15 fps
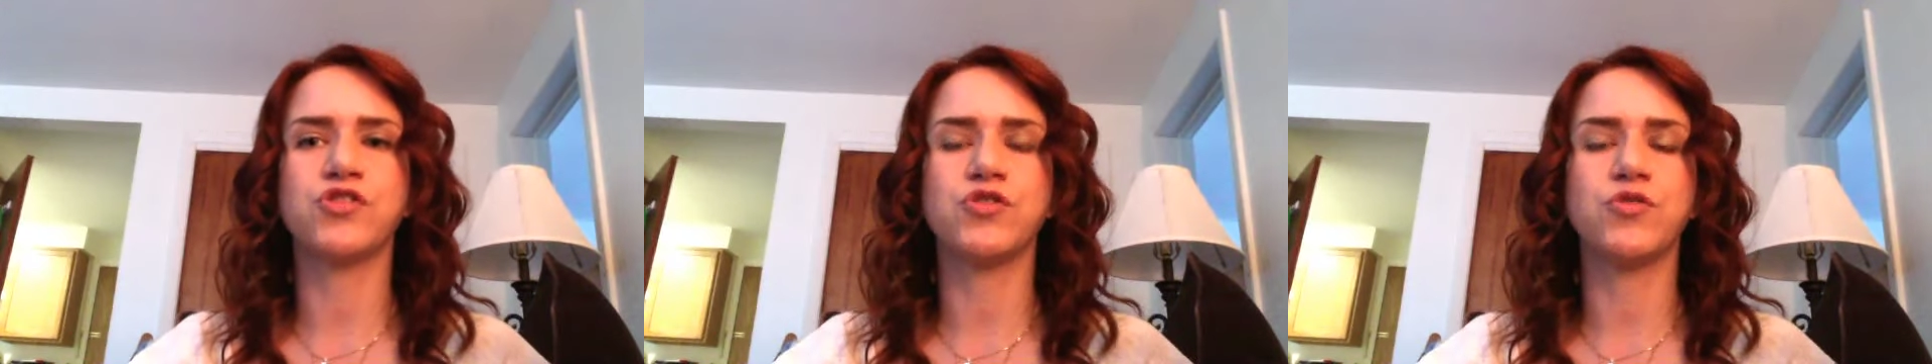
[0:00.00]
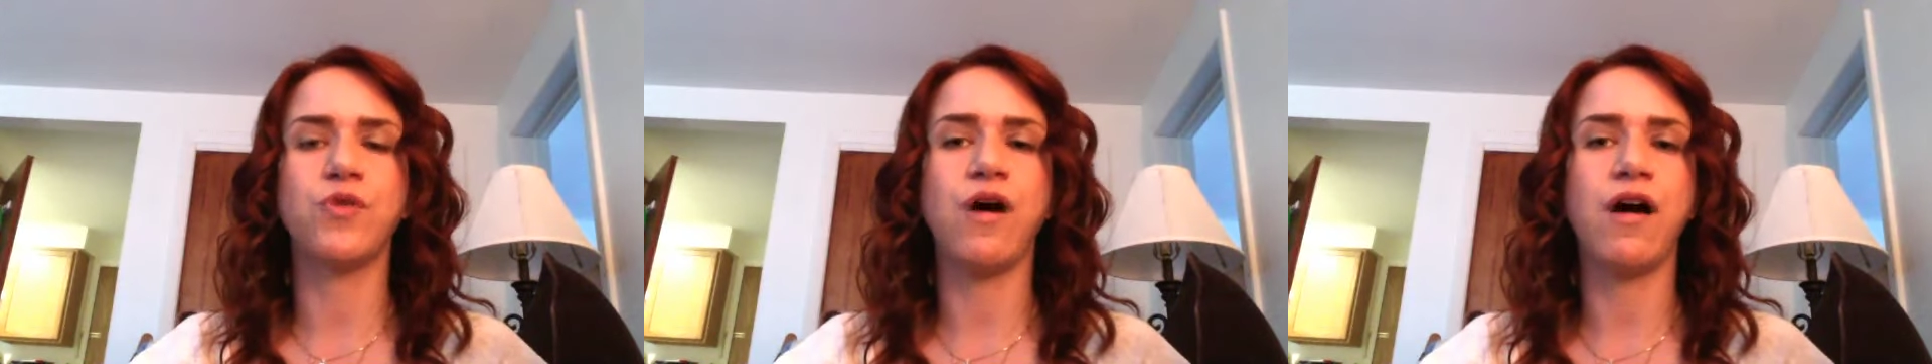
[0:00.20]

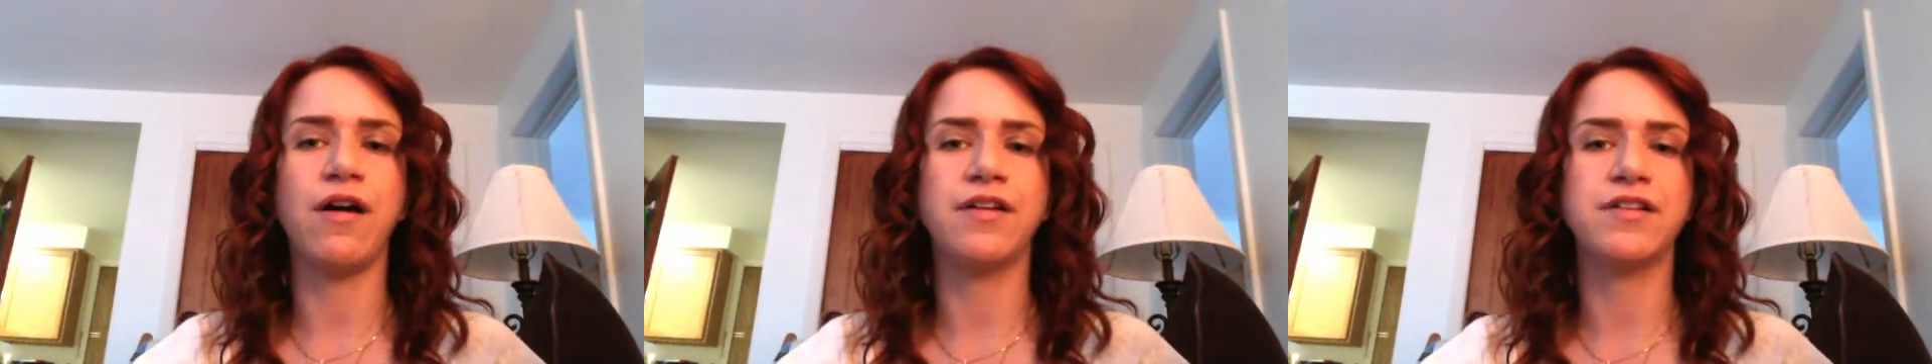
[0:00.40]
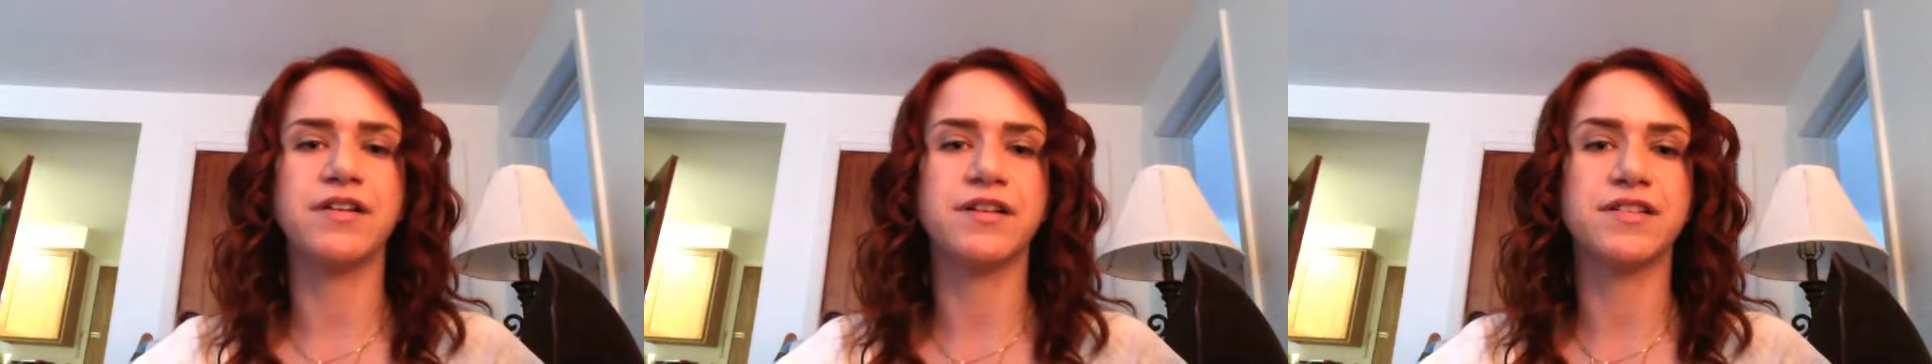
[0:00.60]
to
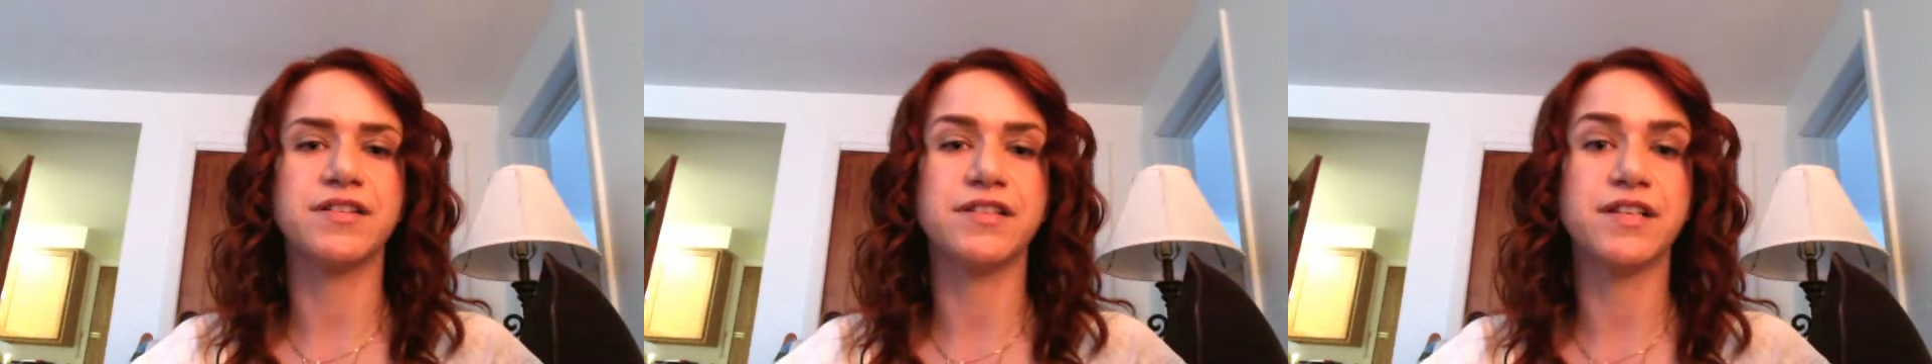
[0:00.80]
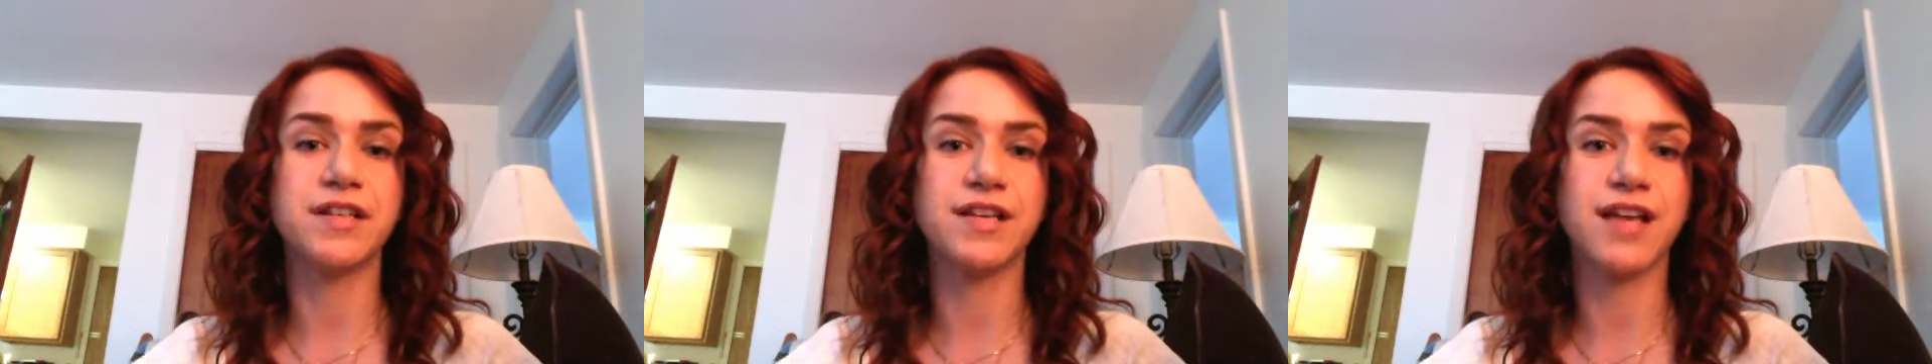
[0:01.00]
Honda
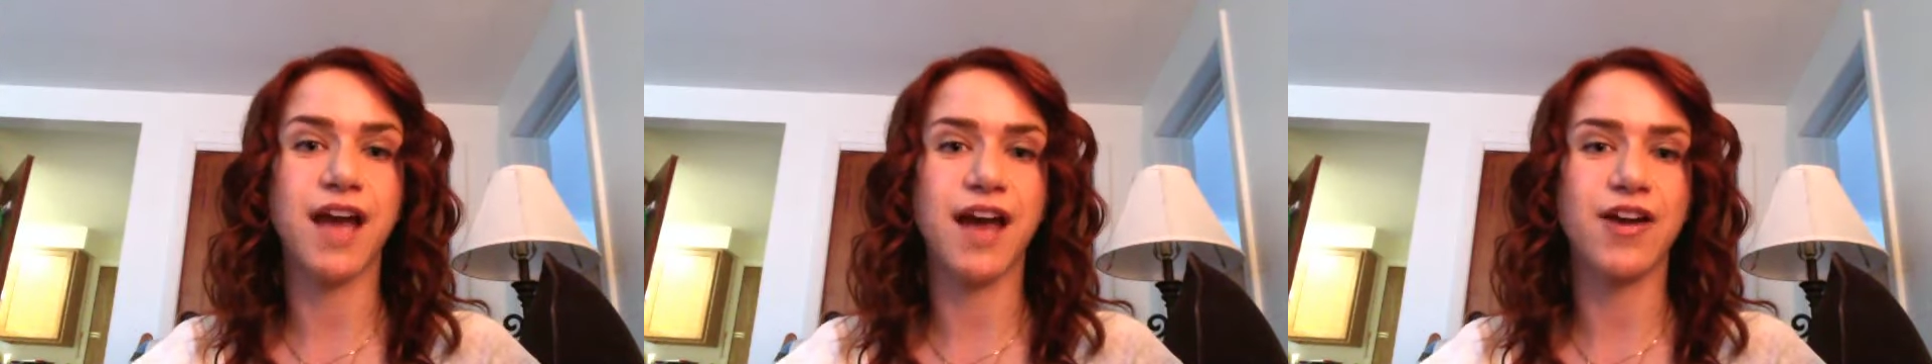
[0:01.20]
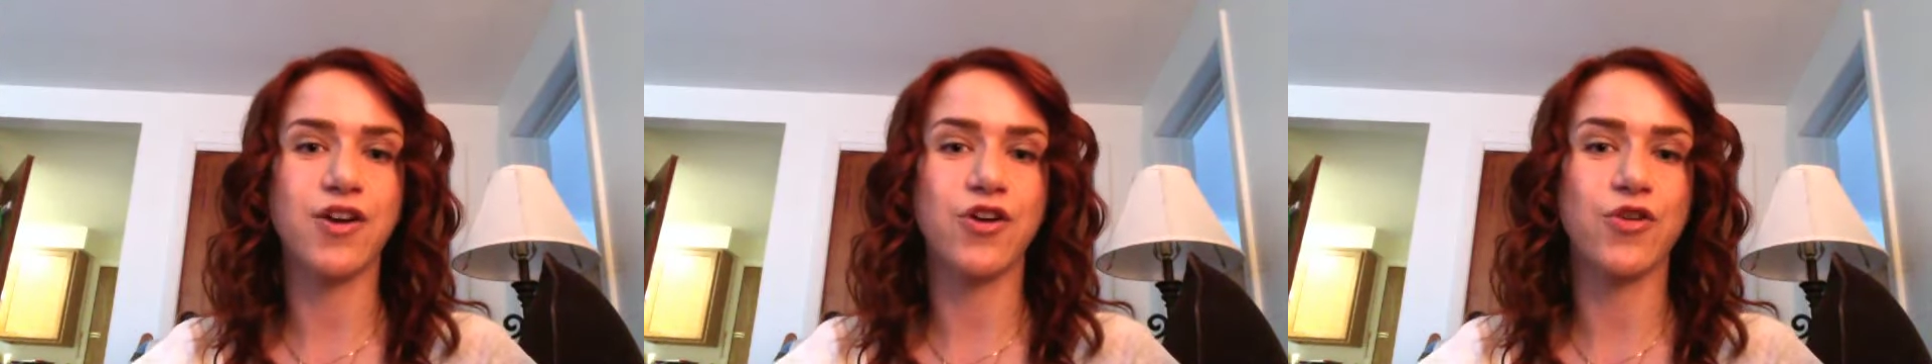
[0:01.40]
to
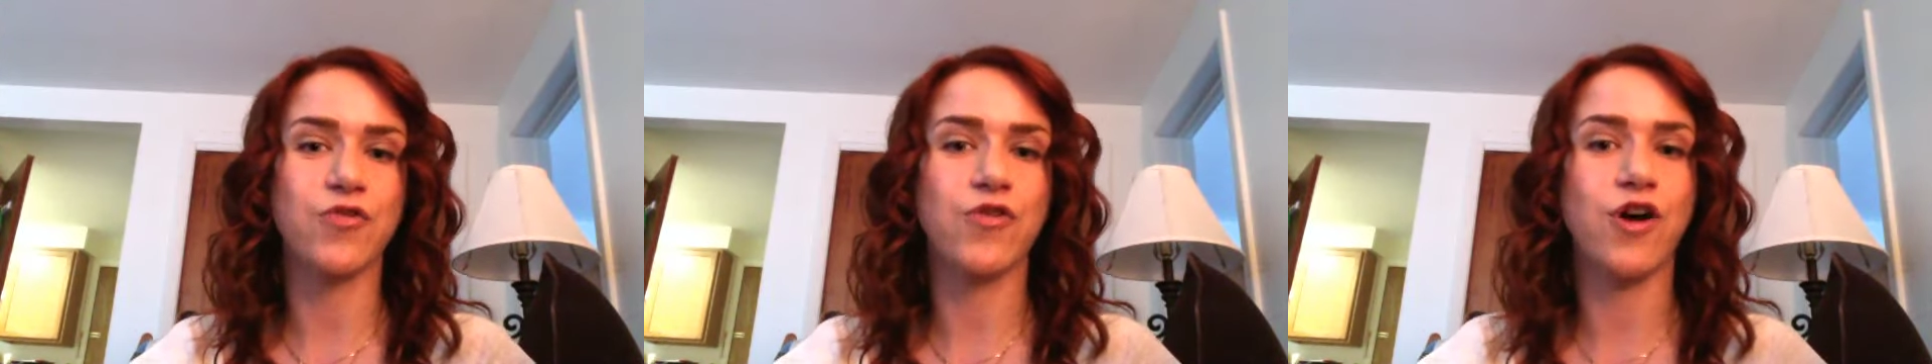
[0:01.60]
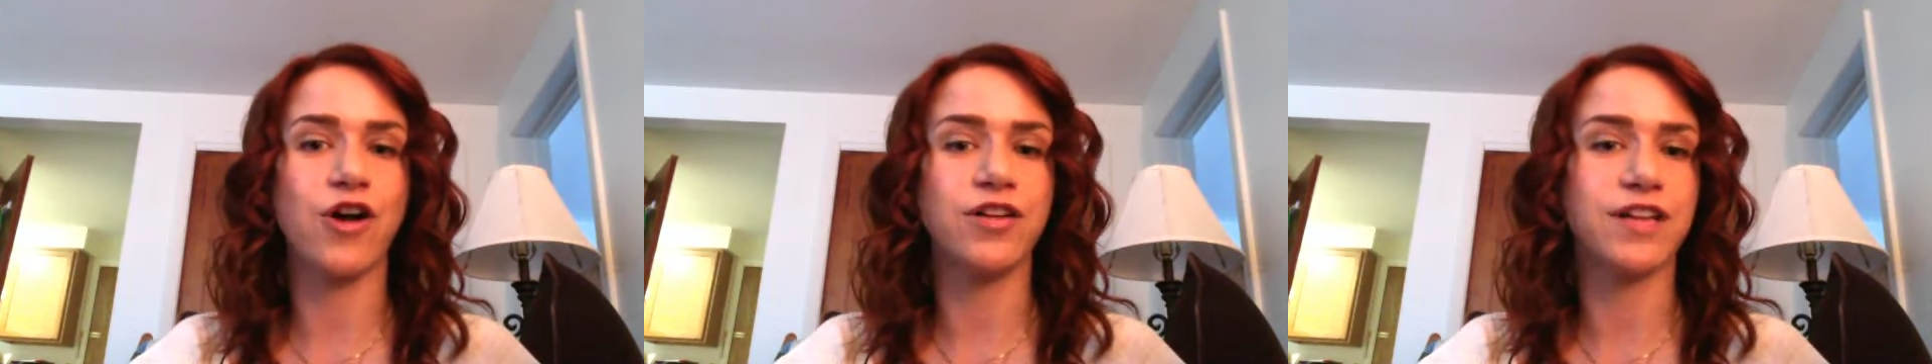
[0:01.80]
get
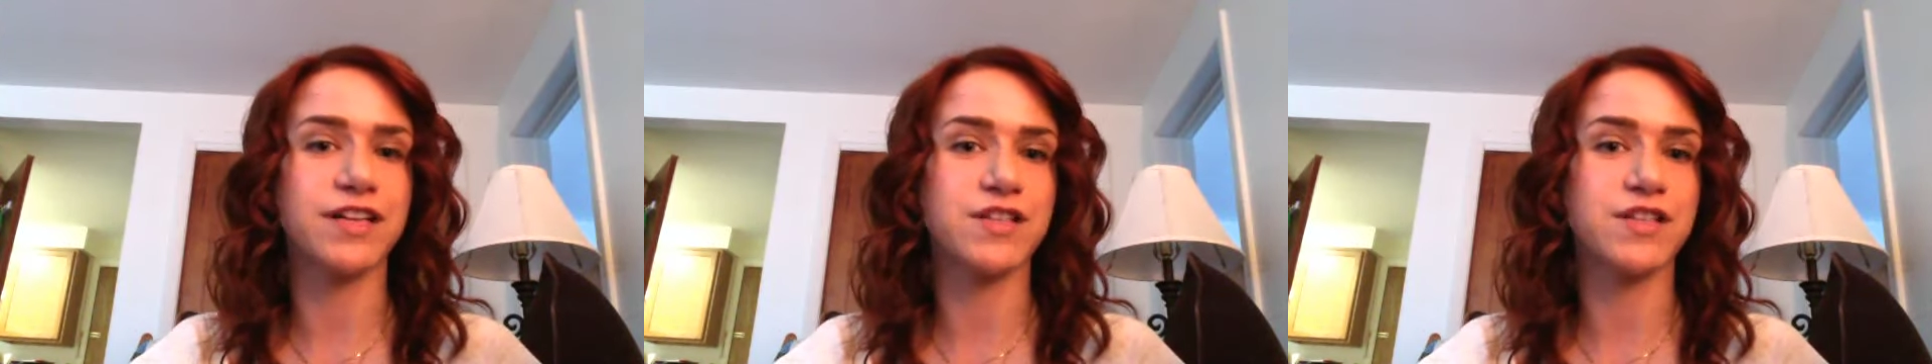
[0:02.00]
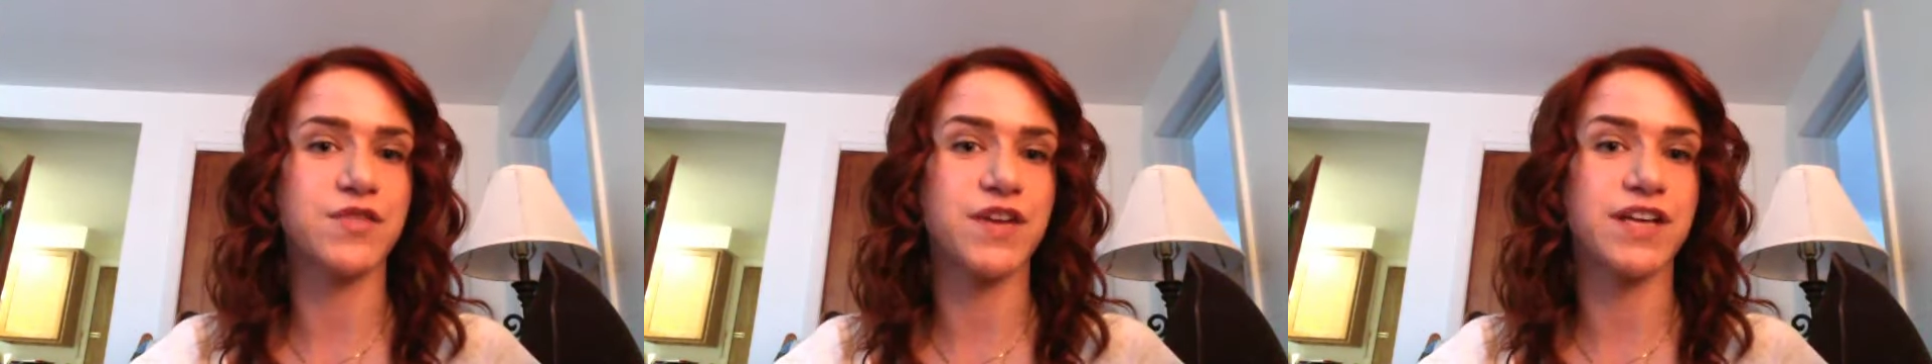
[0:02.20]
her fog
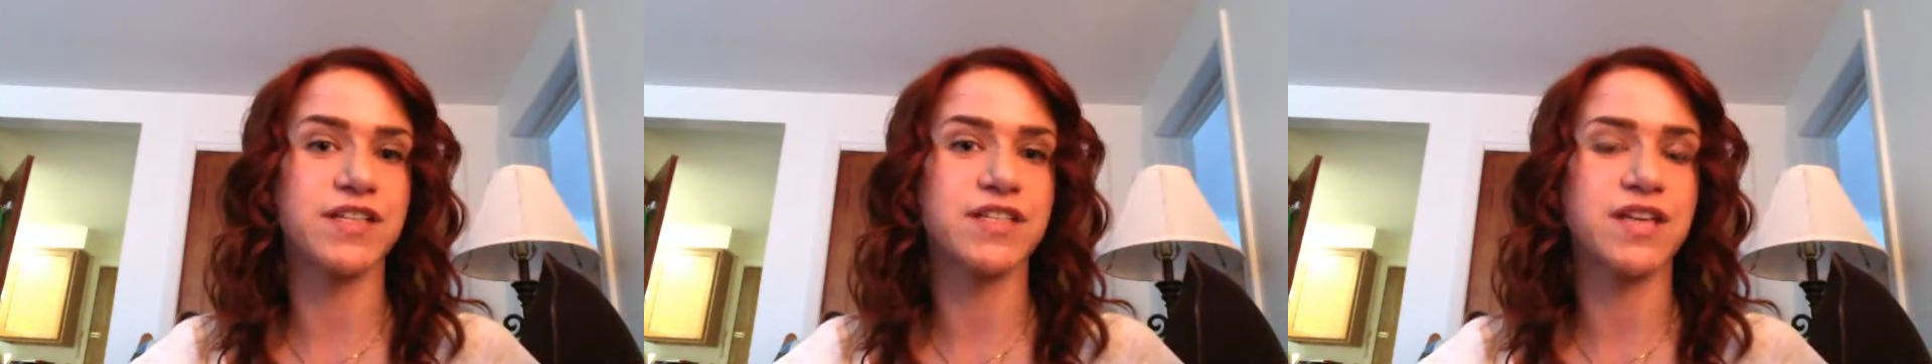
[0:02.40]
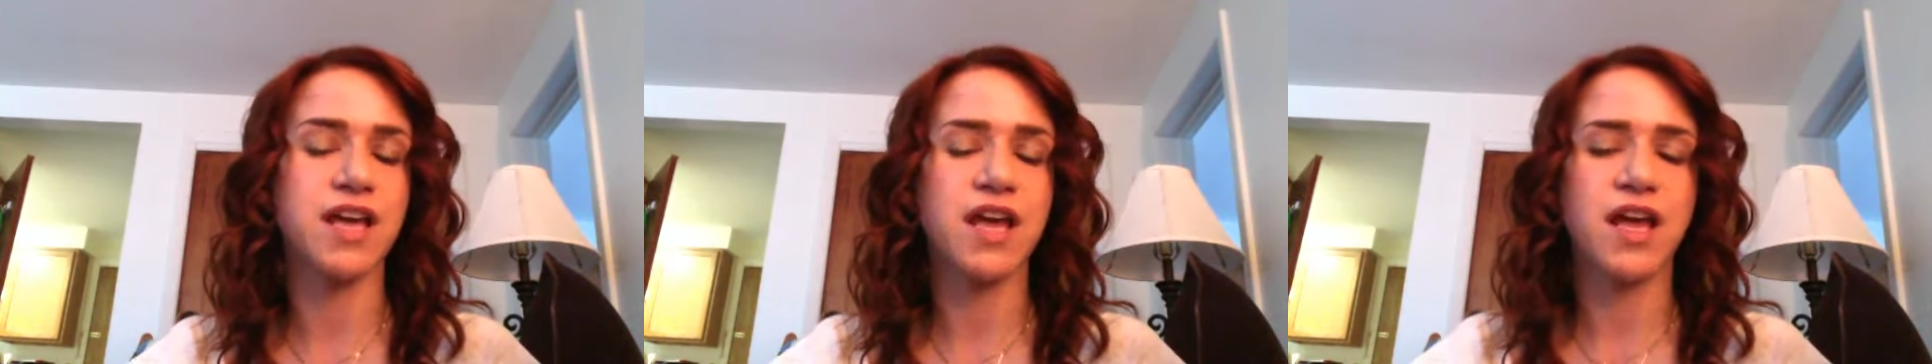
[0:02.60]
lights
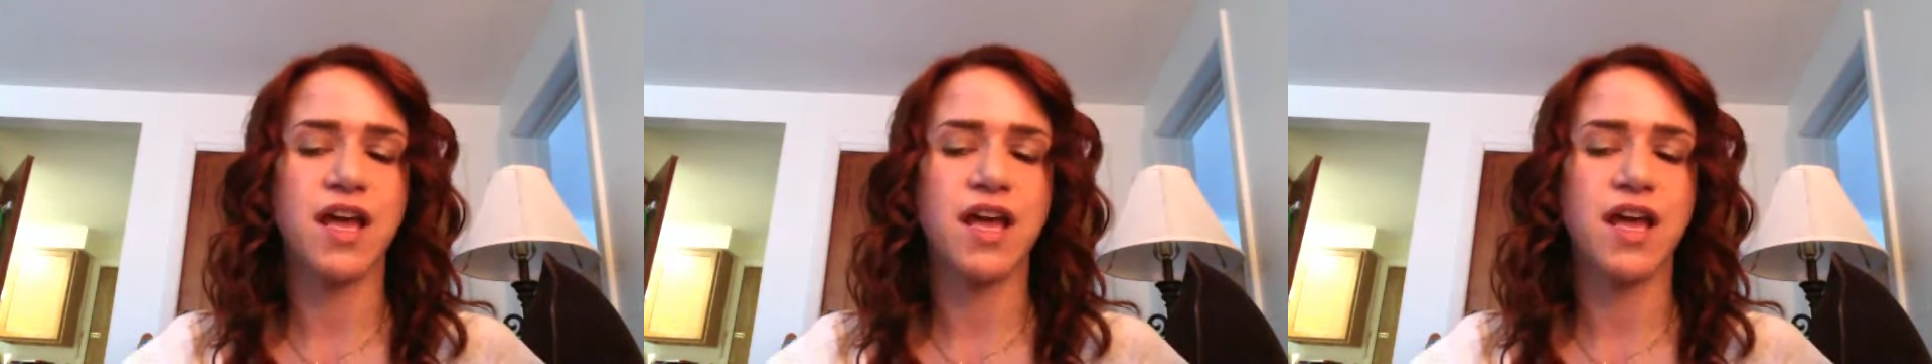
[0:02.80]
fixed,